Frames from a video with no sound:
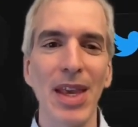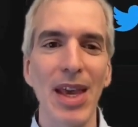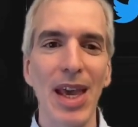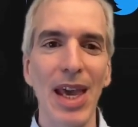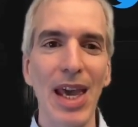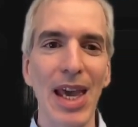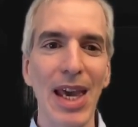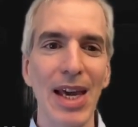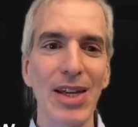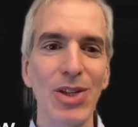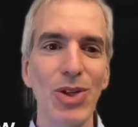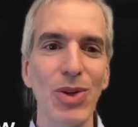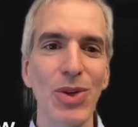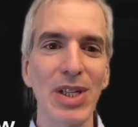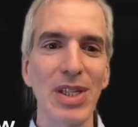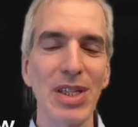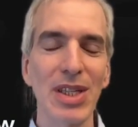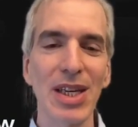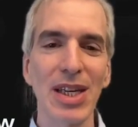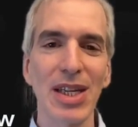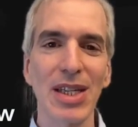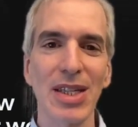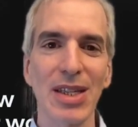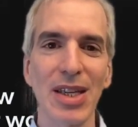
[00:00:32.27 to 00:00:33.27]
And you can
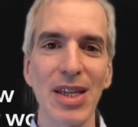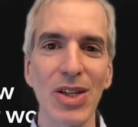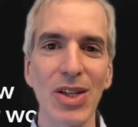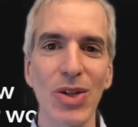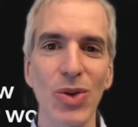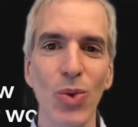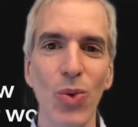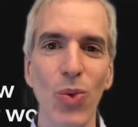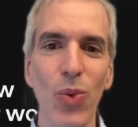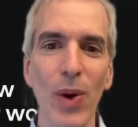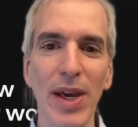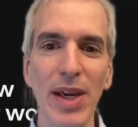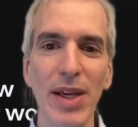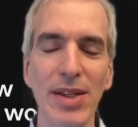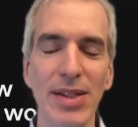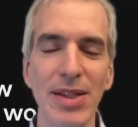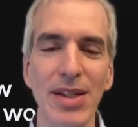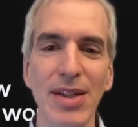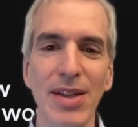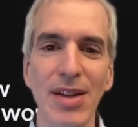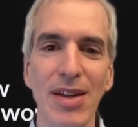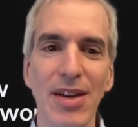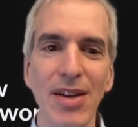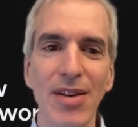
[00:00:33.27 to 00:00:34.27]
see it's
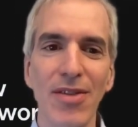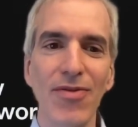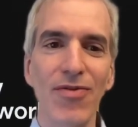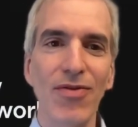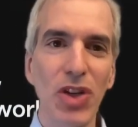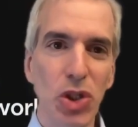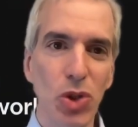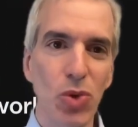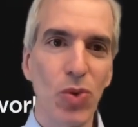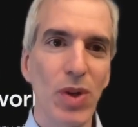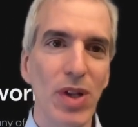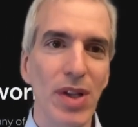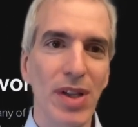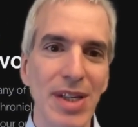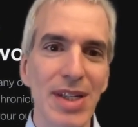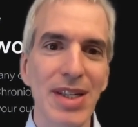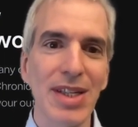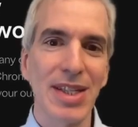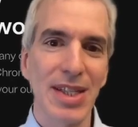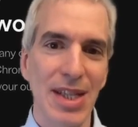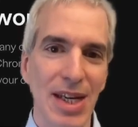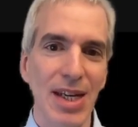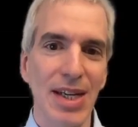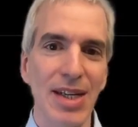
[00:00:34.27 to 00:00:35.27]
quite visual in
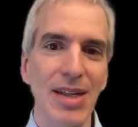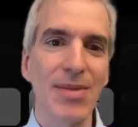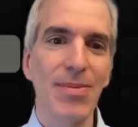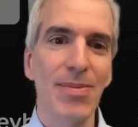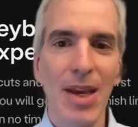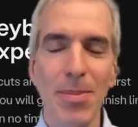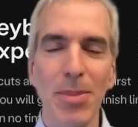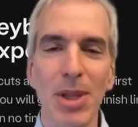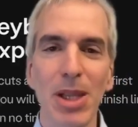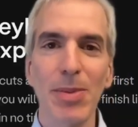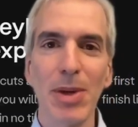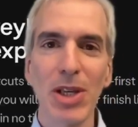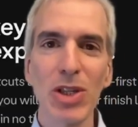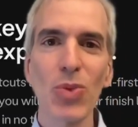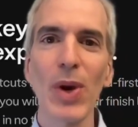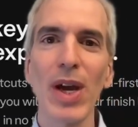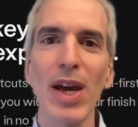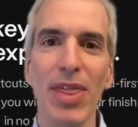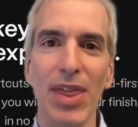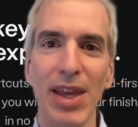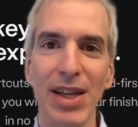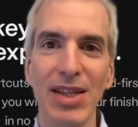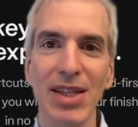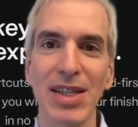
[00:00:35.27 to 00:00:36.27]
design, but the best way I
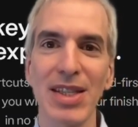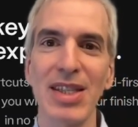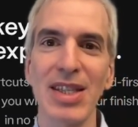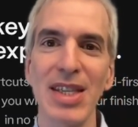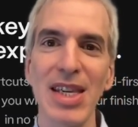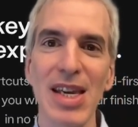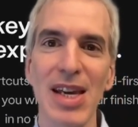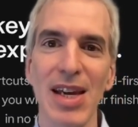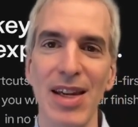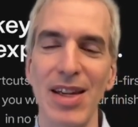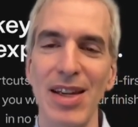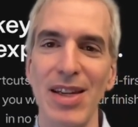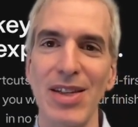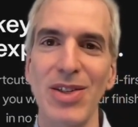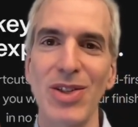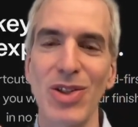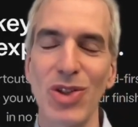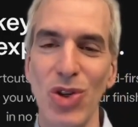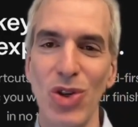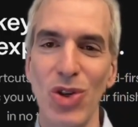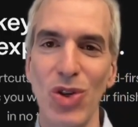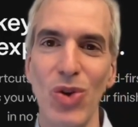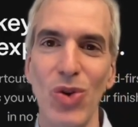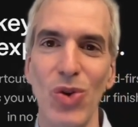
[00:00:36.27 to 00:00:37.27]
think to see it is
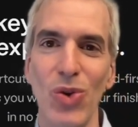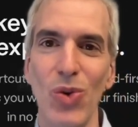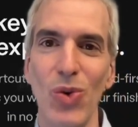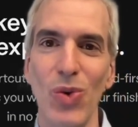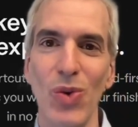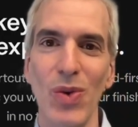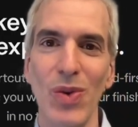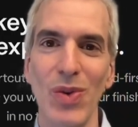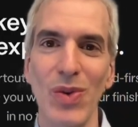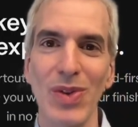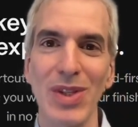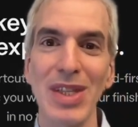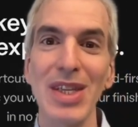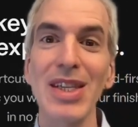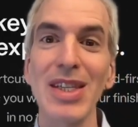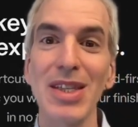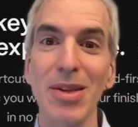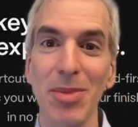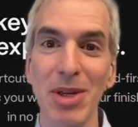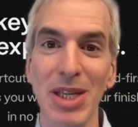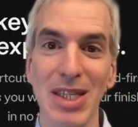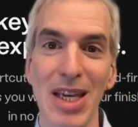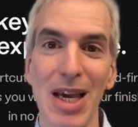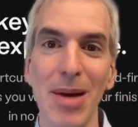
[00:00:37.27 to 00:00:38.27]
to see
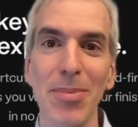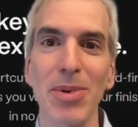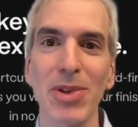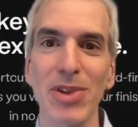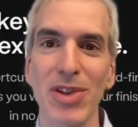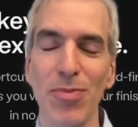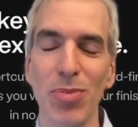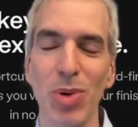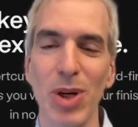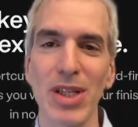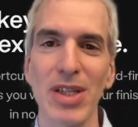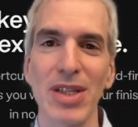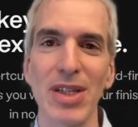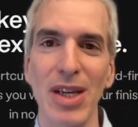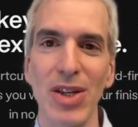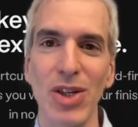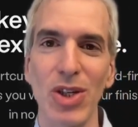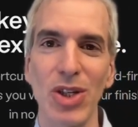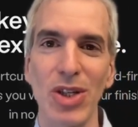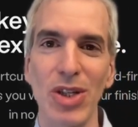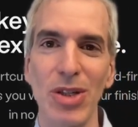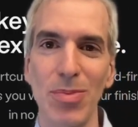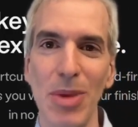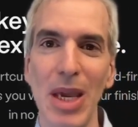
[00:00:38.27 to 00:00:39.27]
some examples of
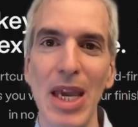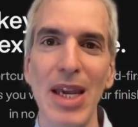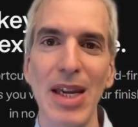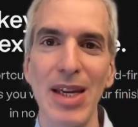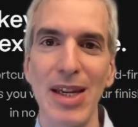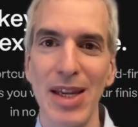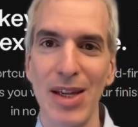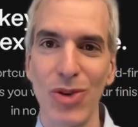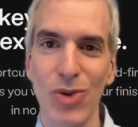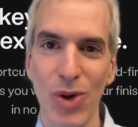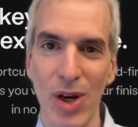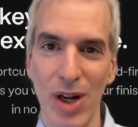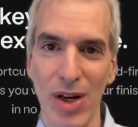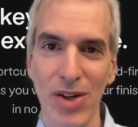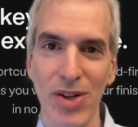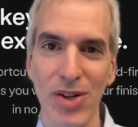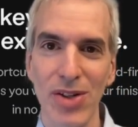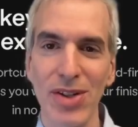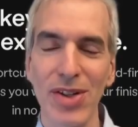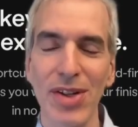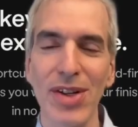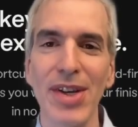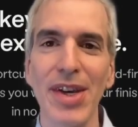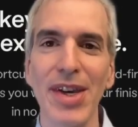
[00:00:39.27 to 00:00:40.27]
presentations made in
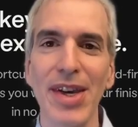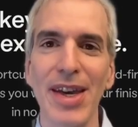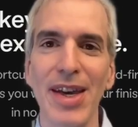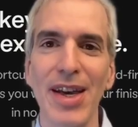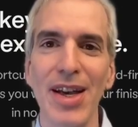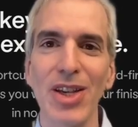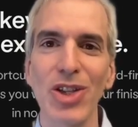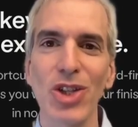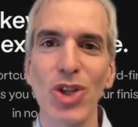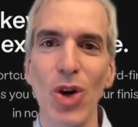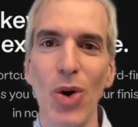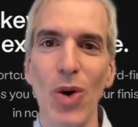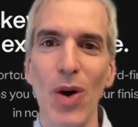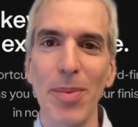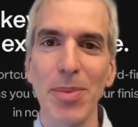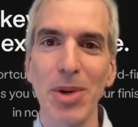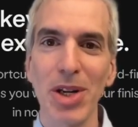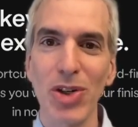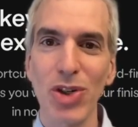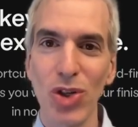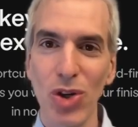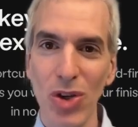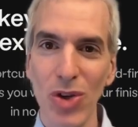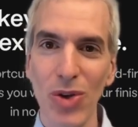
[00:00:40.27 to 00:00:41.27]
Chronicle. So I'm going to
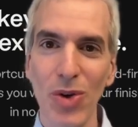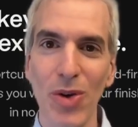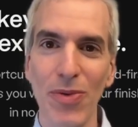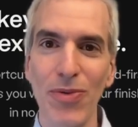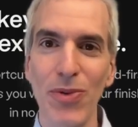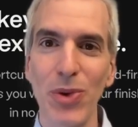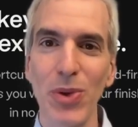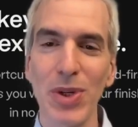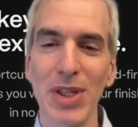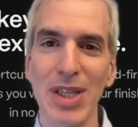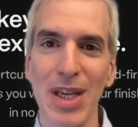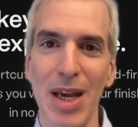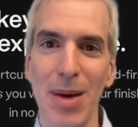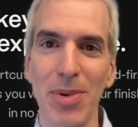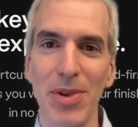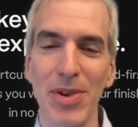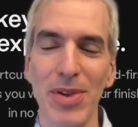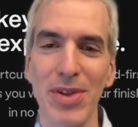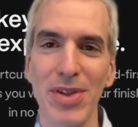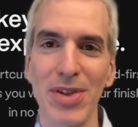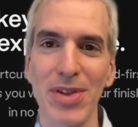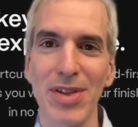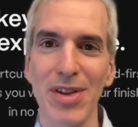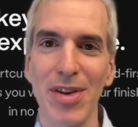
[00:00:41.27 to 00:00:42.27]
show you a few
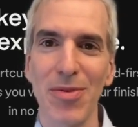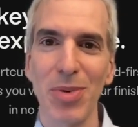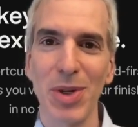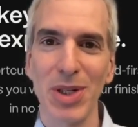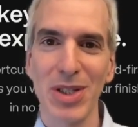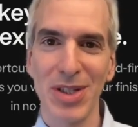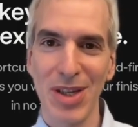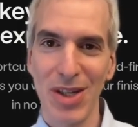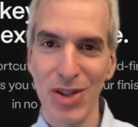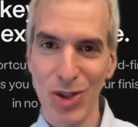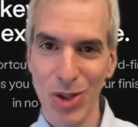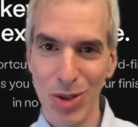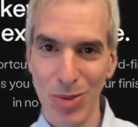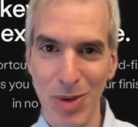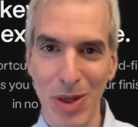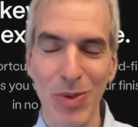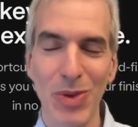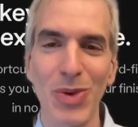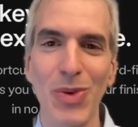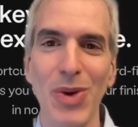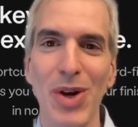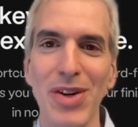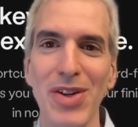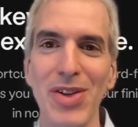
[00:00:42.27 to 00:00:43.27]
examples of presentations made with
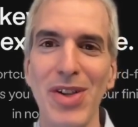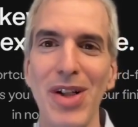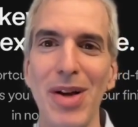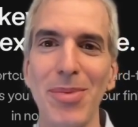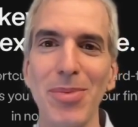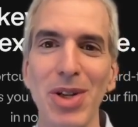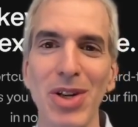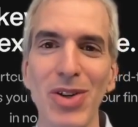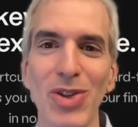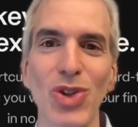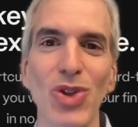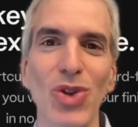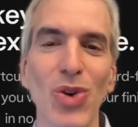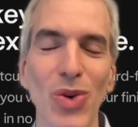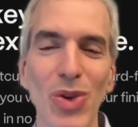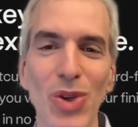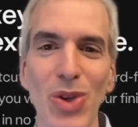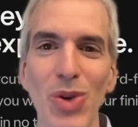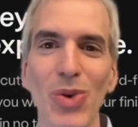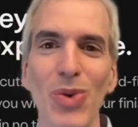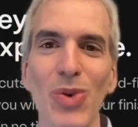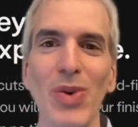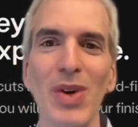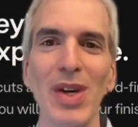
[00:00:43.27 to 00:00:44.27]
Chronicle. I'm going to show
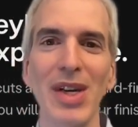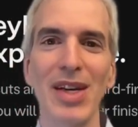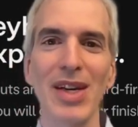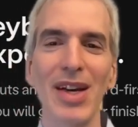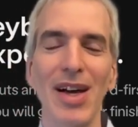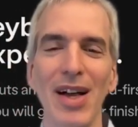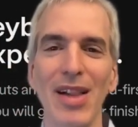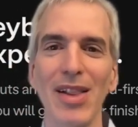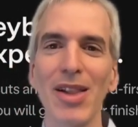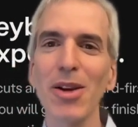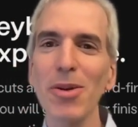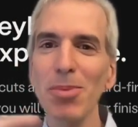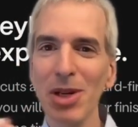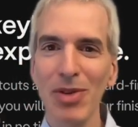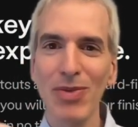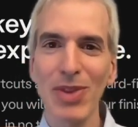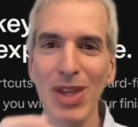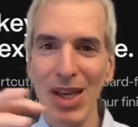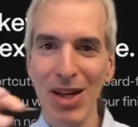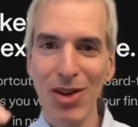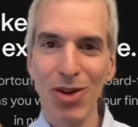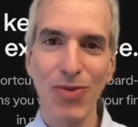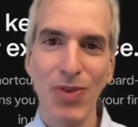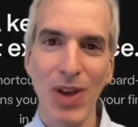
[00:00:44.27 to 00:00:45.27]
you a little bit of the
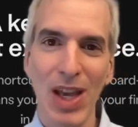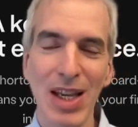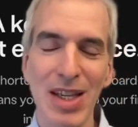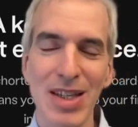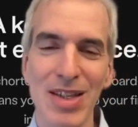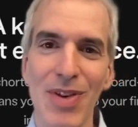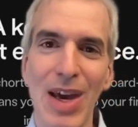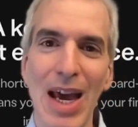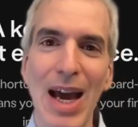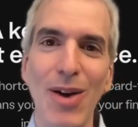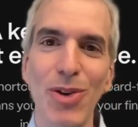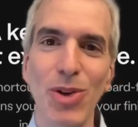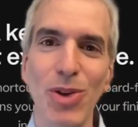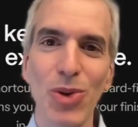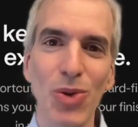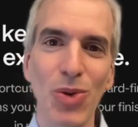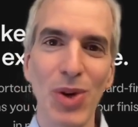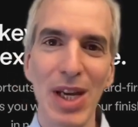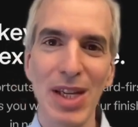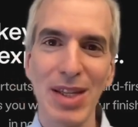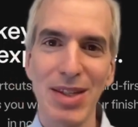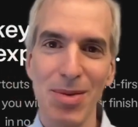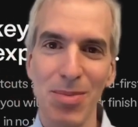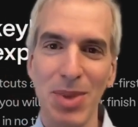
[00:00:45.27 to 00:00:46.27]
interface of how you
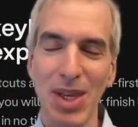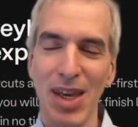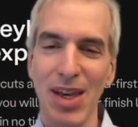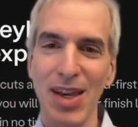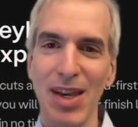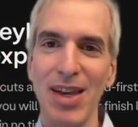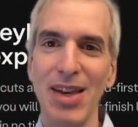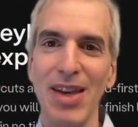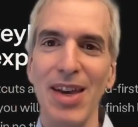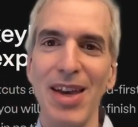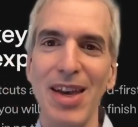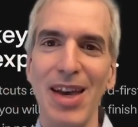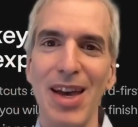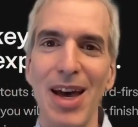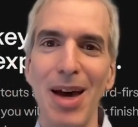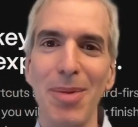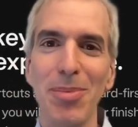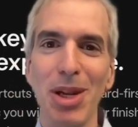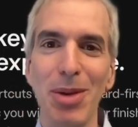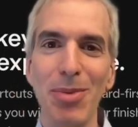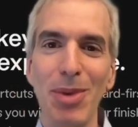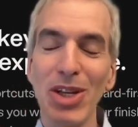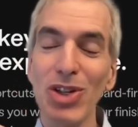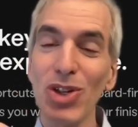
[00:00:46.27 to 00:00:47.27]
create something. I'm
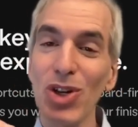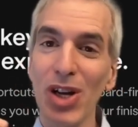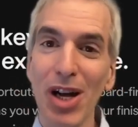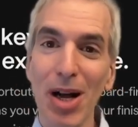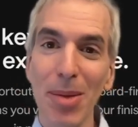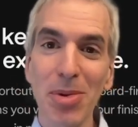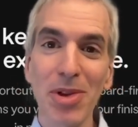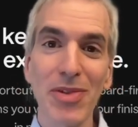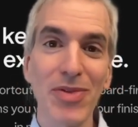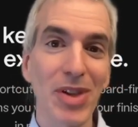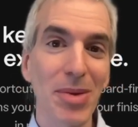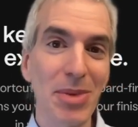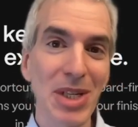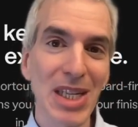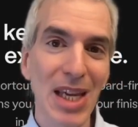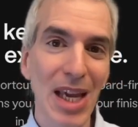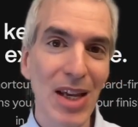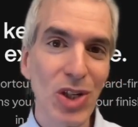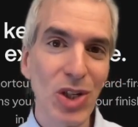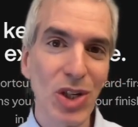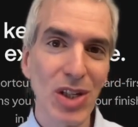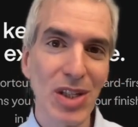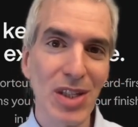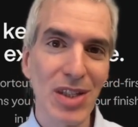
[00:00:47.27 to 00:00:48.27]
going to mention a couple of
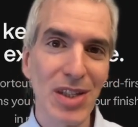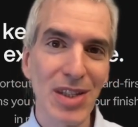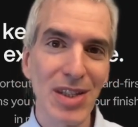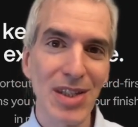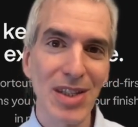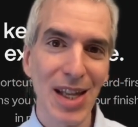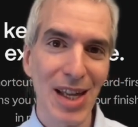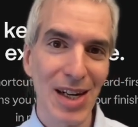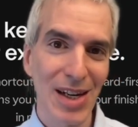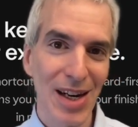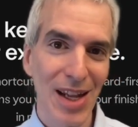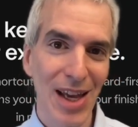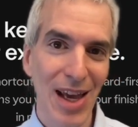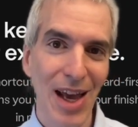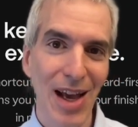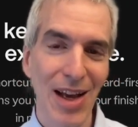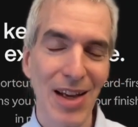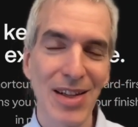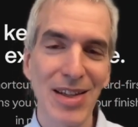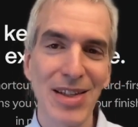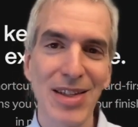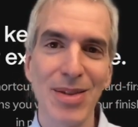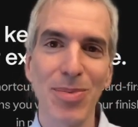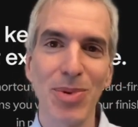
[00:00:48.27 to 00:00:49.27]
limitations that it
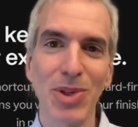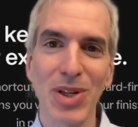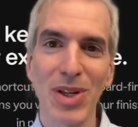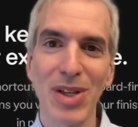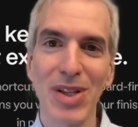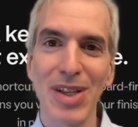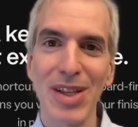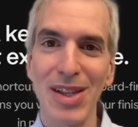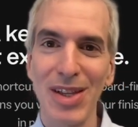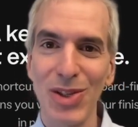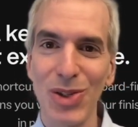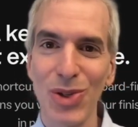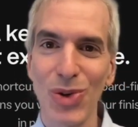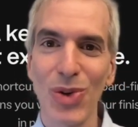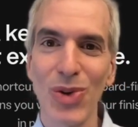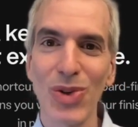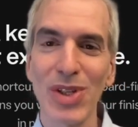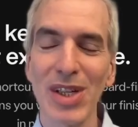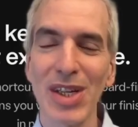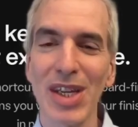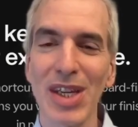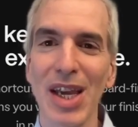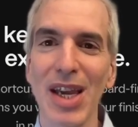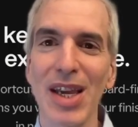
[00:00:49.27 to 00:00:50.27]
has, particularly in these
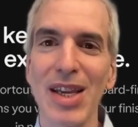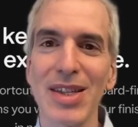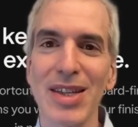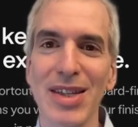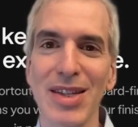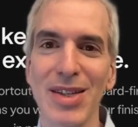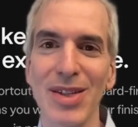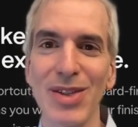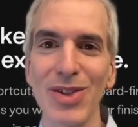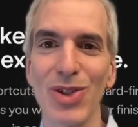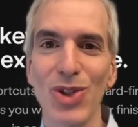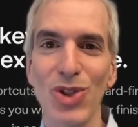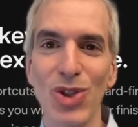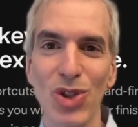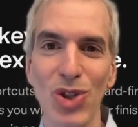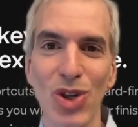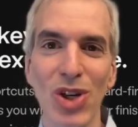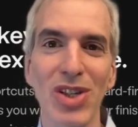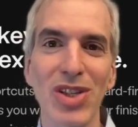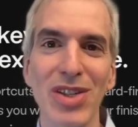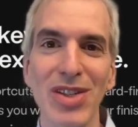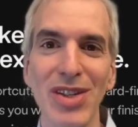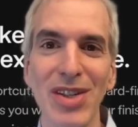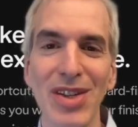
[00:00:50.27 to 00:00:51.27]
early days as it's
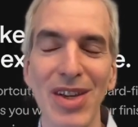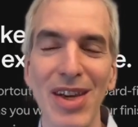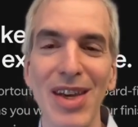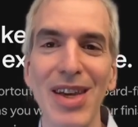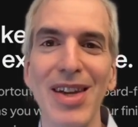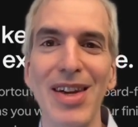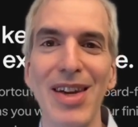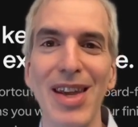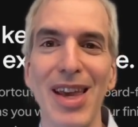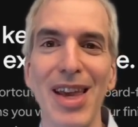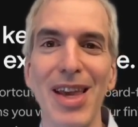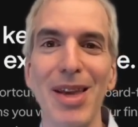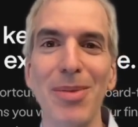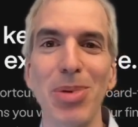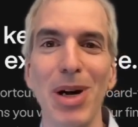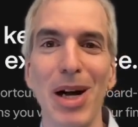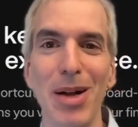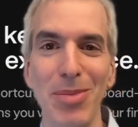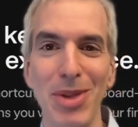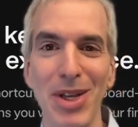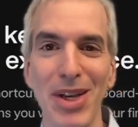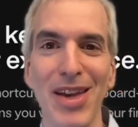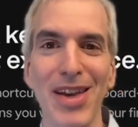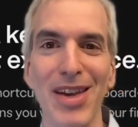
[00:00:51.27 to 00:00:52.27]
just in a
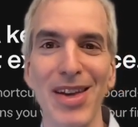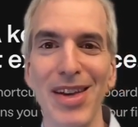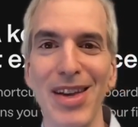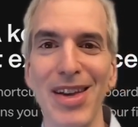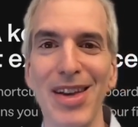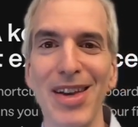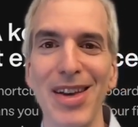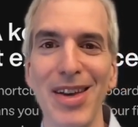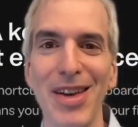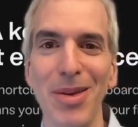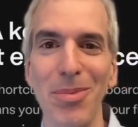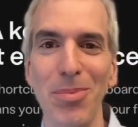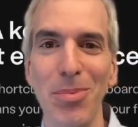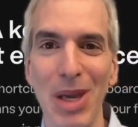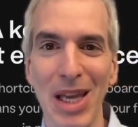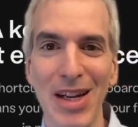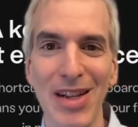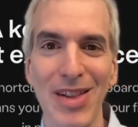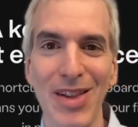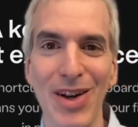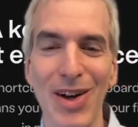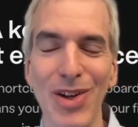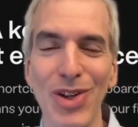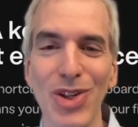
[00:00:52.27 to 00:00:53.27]
public beta
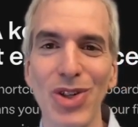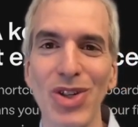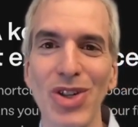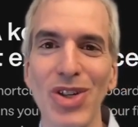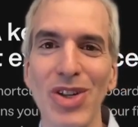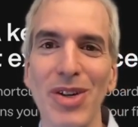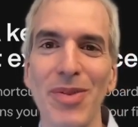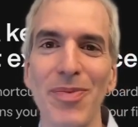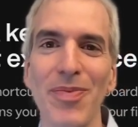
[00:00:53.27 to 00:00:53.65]
launch.